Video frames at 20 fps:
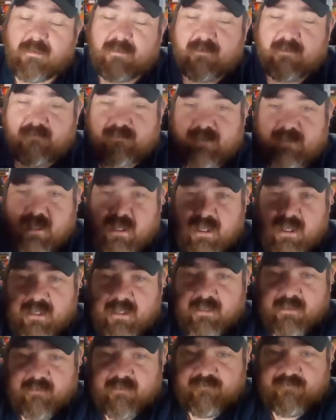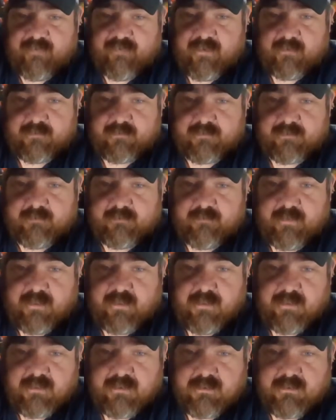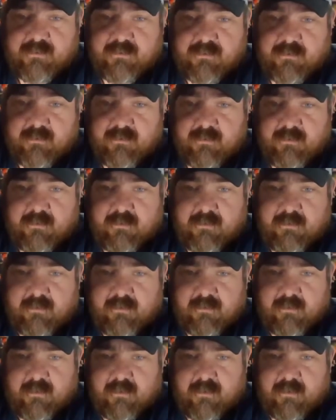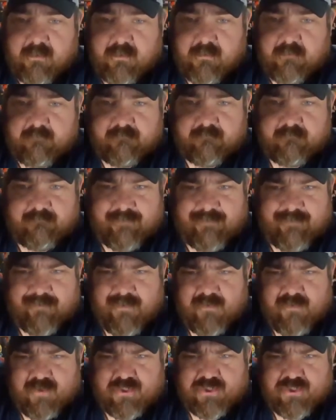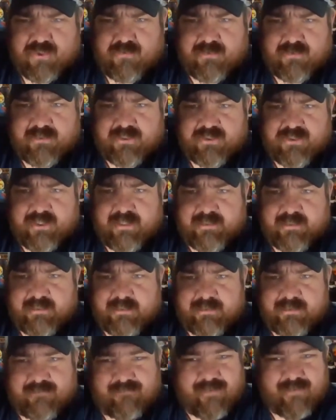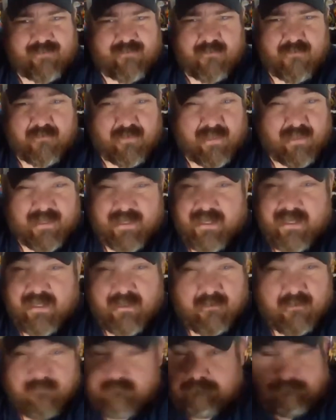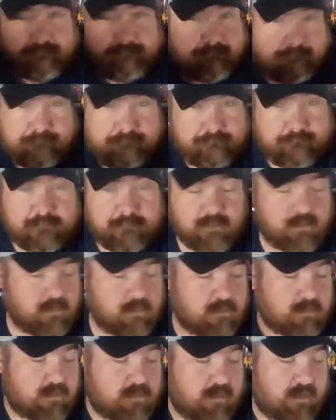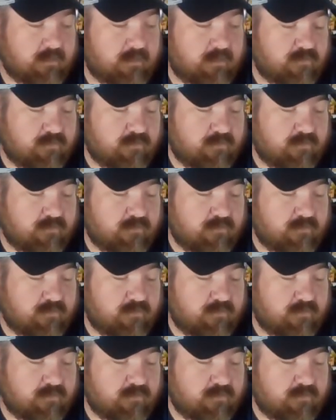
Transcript: of 10,000 piece. Um, I'm not really sure what the chase is. Maybe Bloody. I don't